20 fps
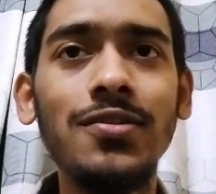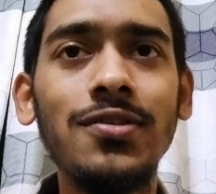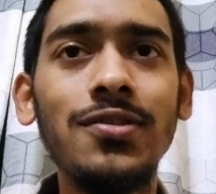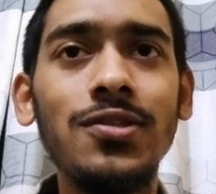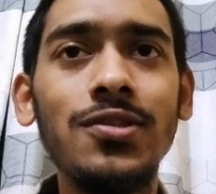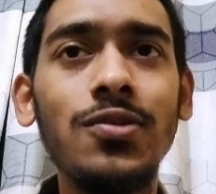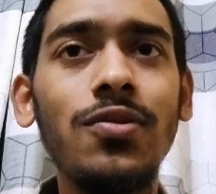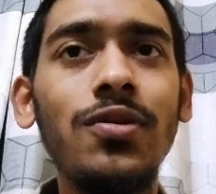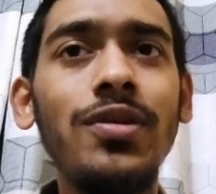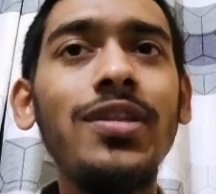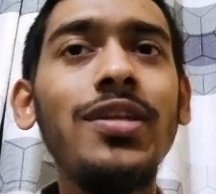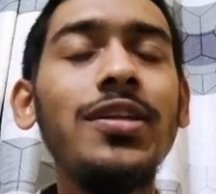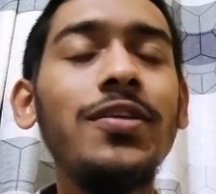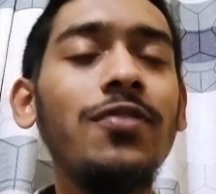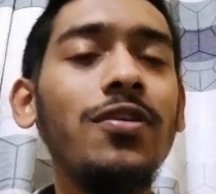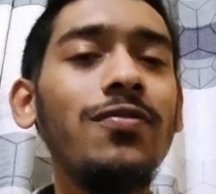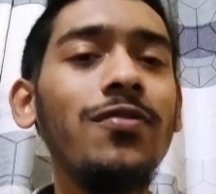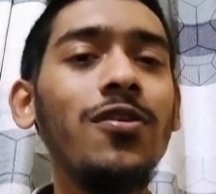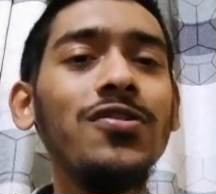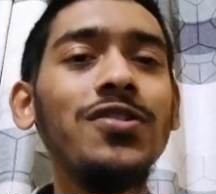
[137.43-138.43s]
So in the
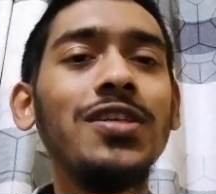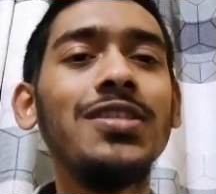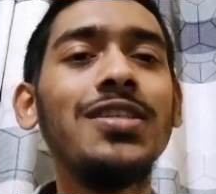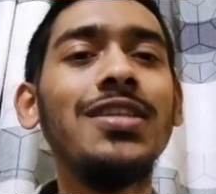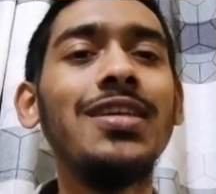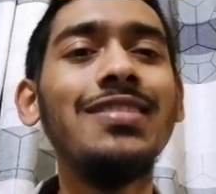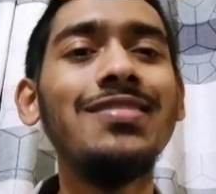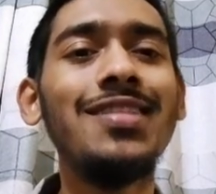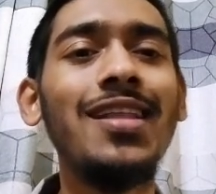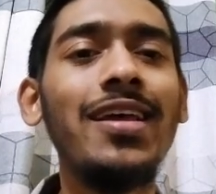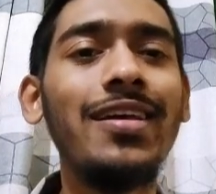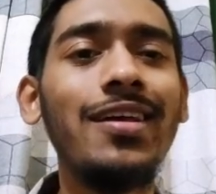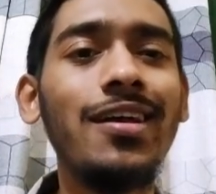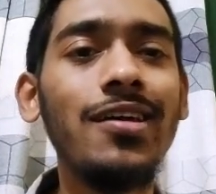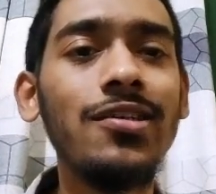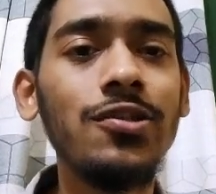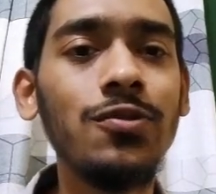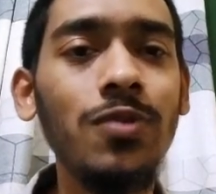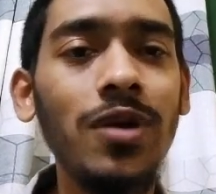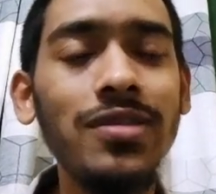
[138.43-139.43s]
define value section is like
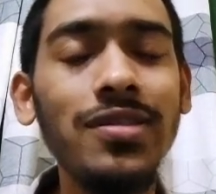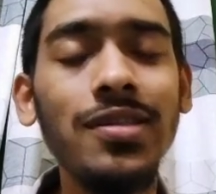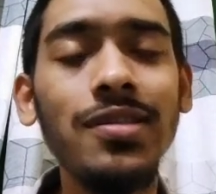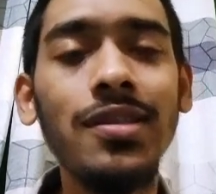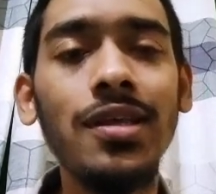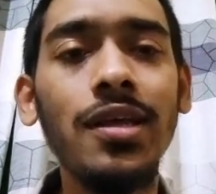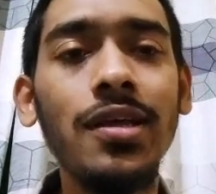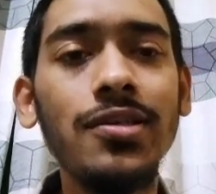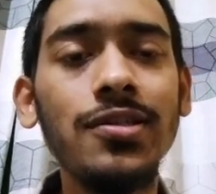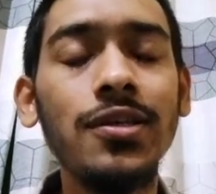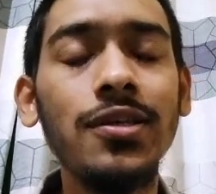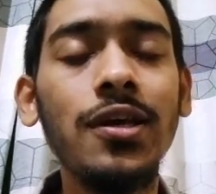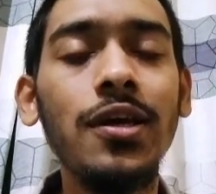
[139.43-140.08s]
customizing things.